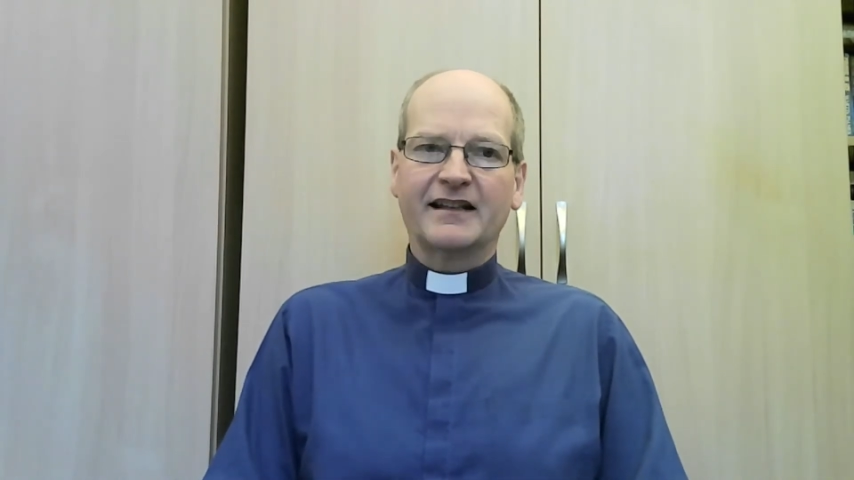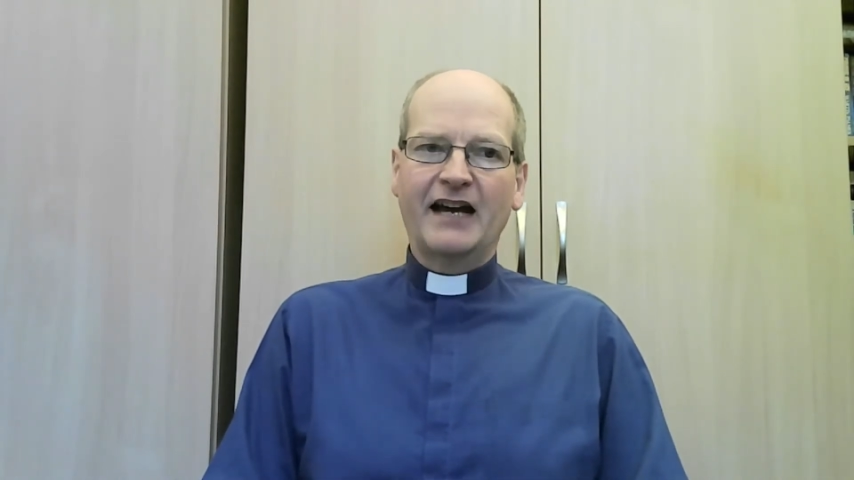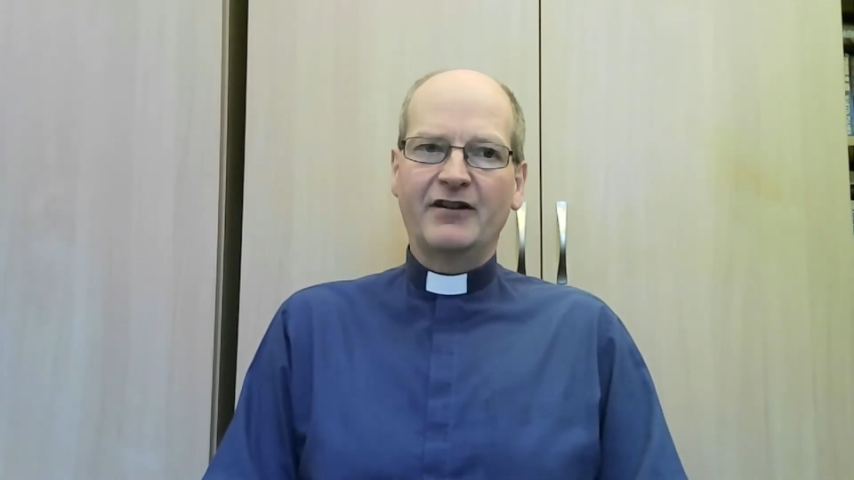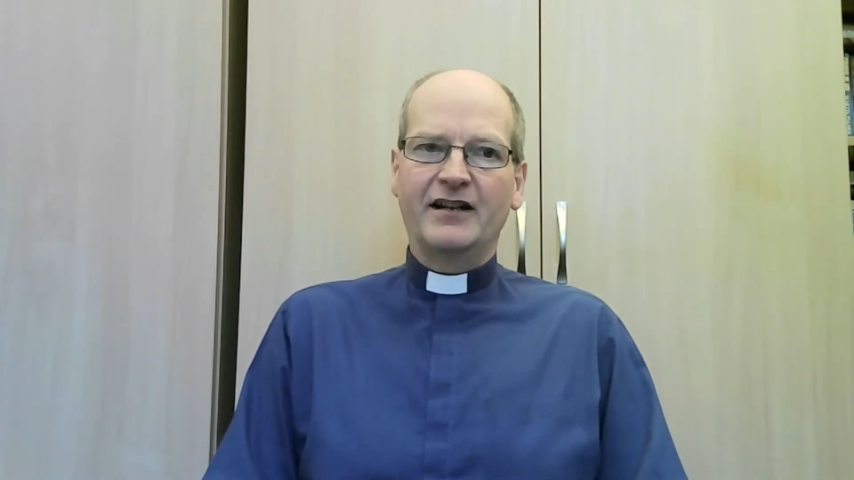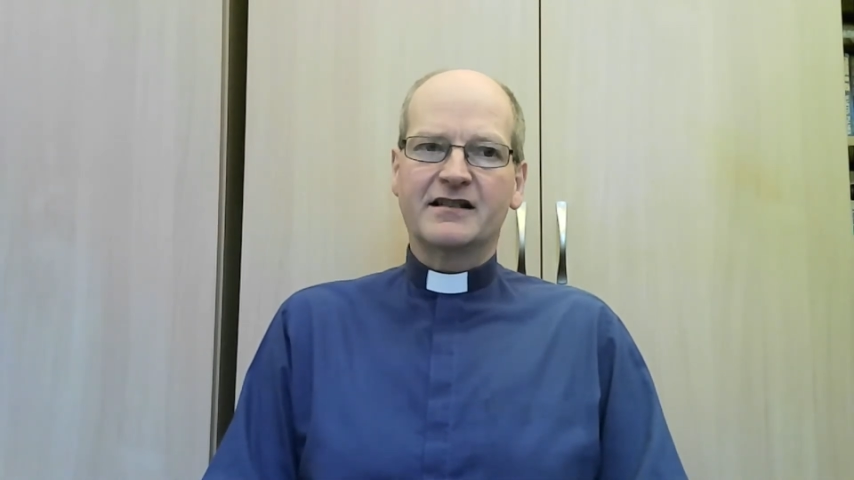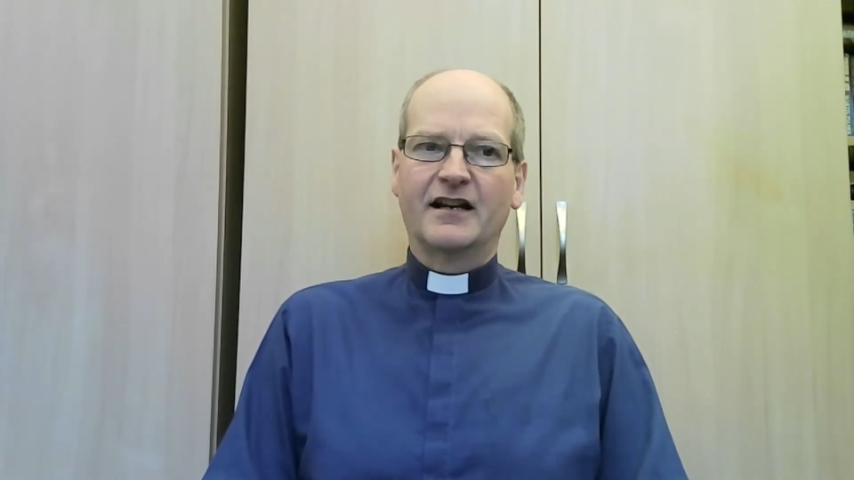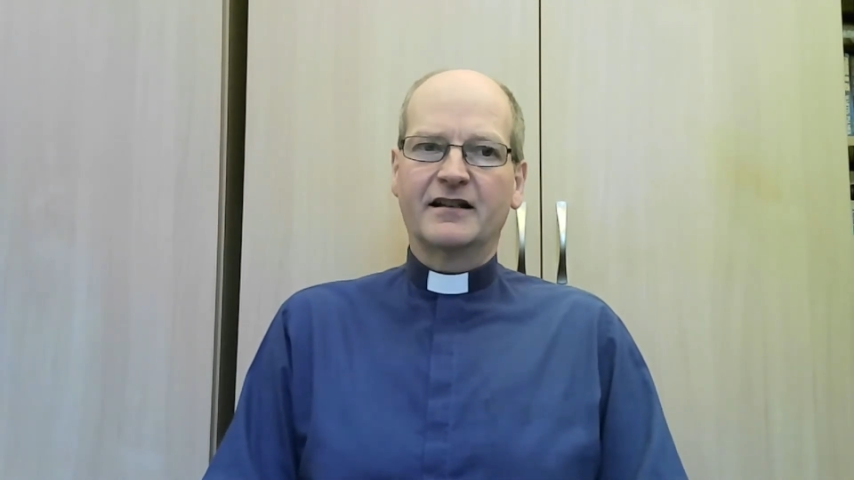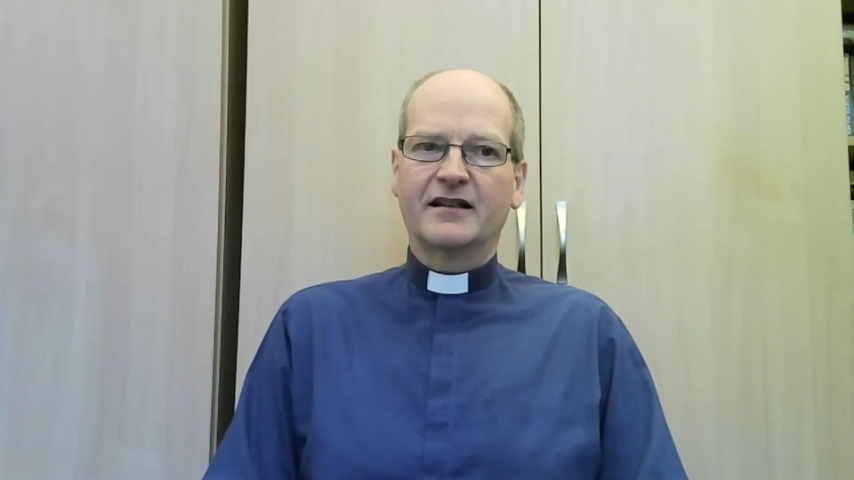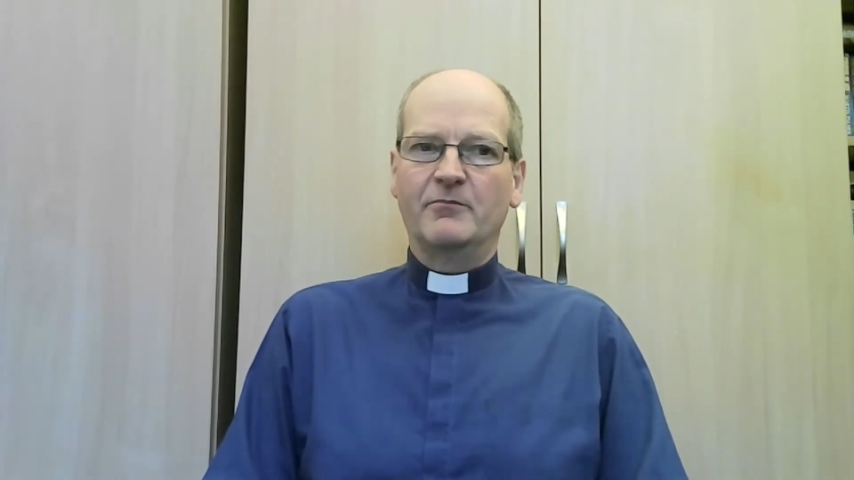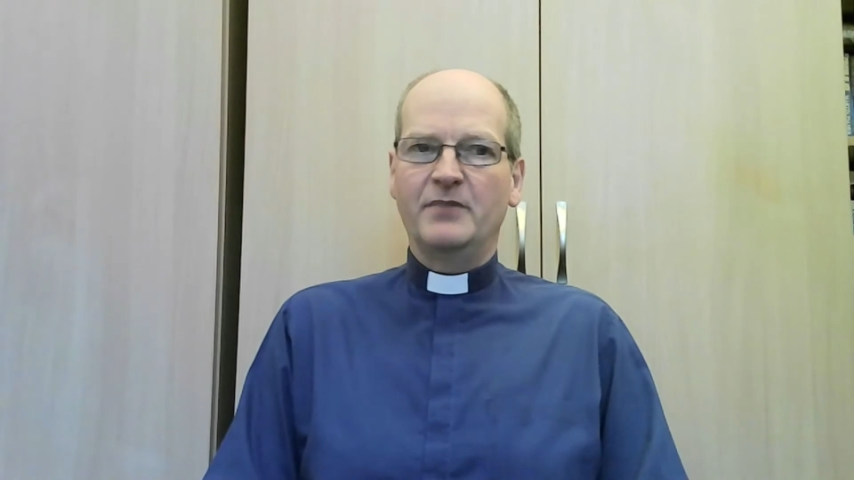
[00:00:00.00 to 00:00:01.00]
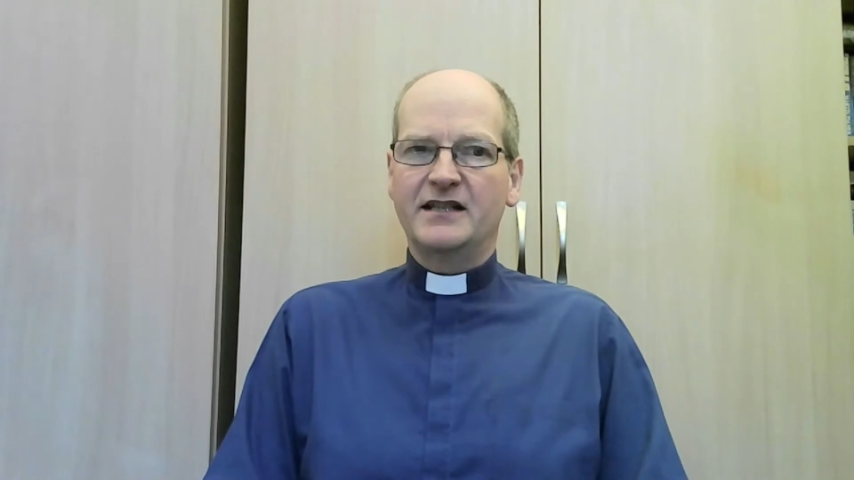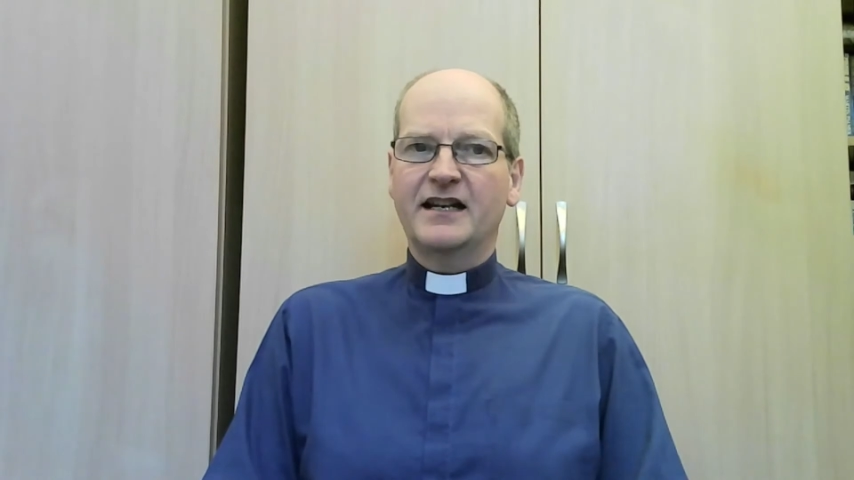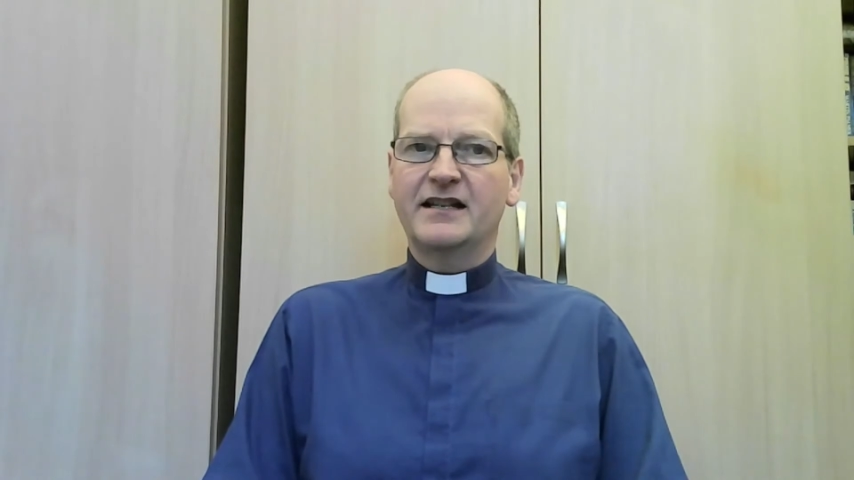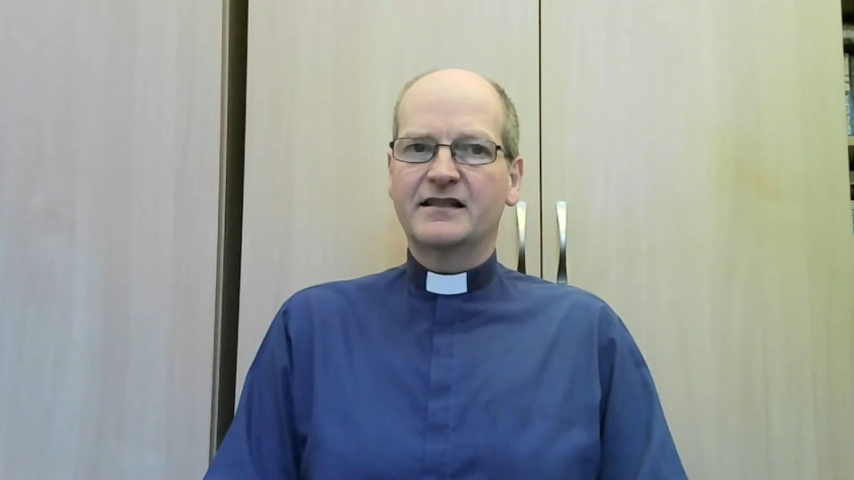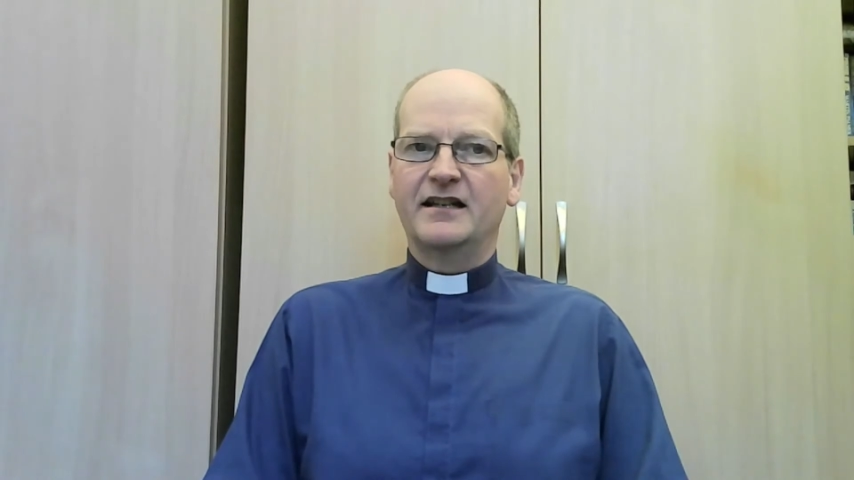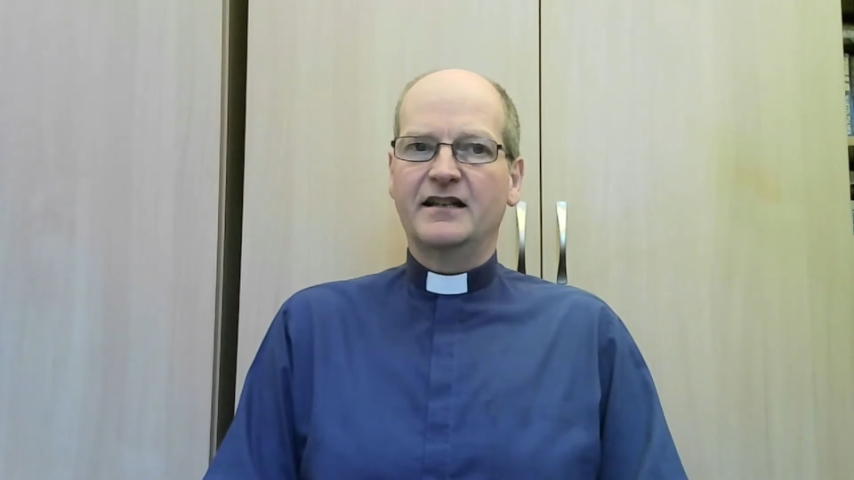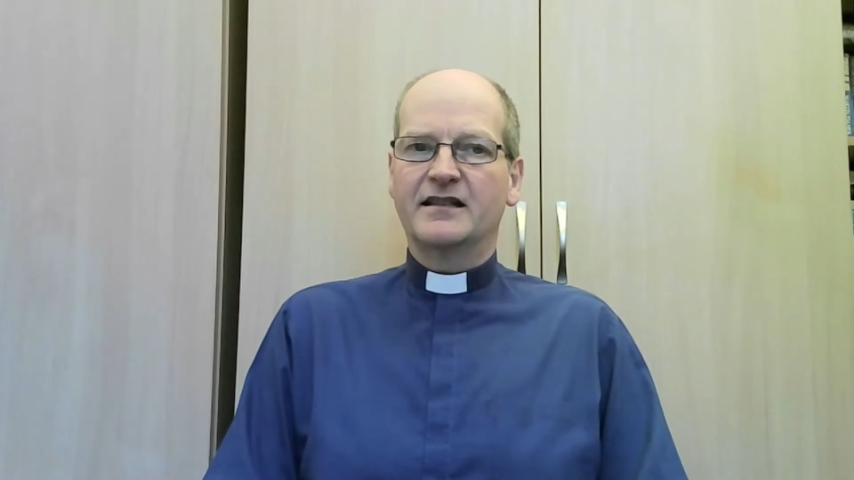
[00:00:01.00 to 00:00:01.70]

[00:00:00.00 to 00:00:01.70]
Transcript: character can be tested